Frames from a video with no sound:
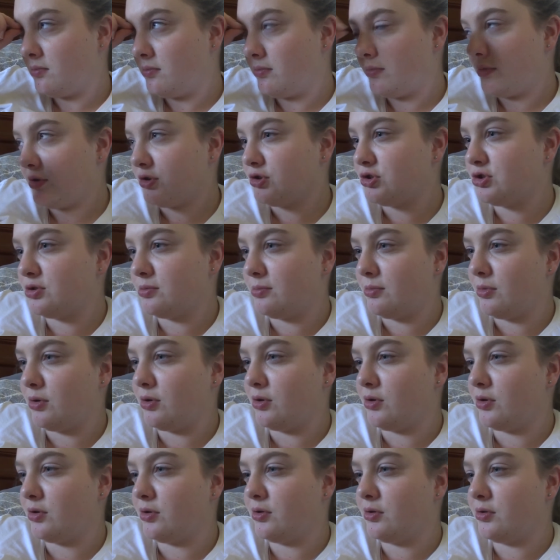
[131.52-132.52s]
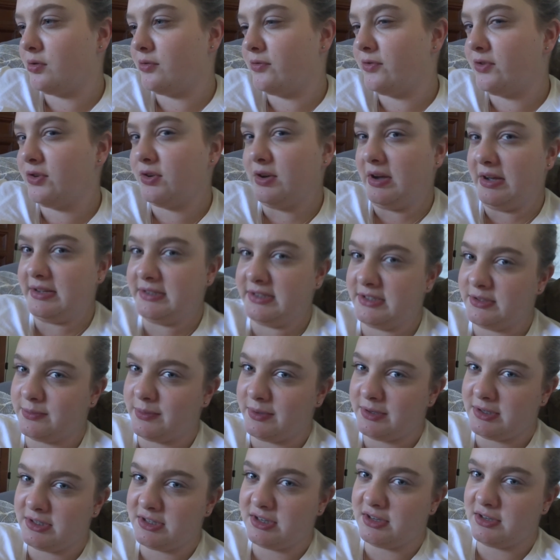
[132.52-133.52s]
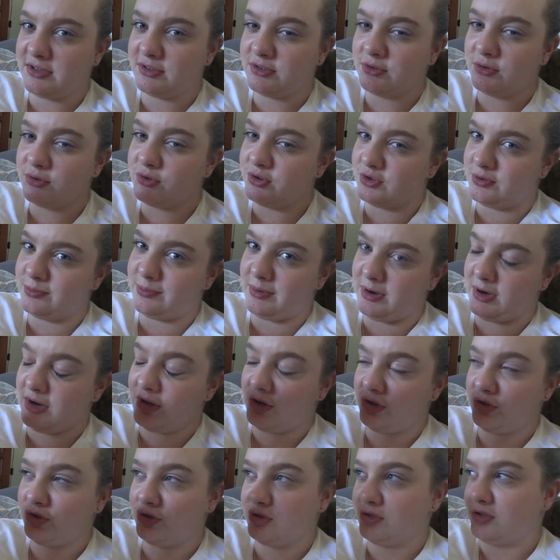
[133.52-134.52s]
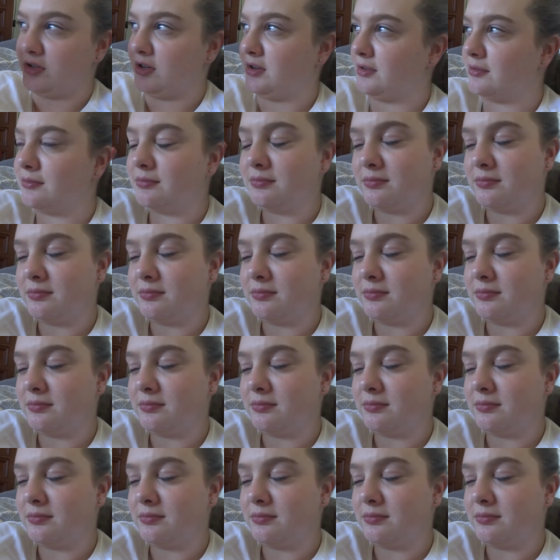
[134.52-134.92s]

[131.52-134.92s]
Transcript: But tomorrow, for you guys, it's Wednesday, so just Monday and Tuesday.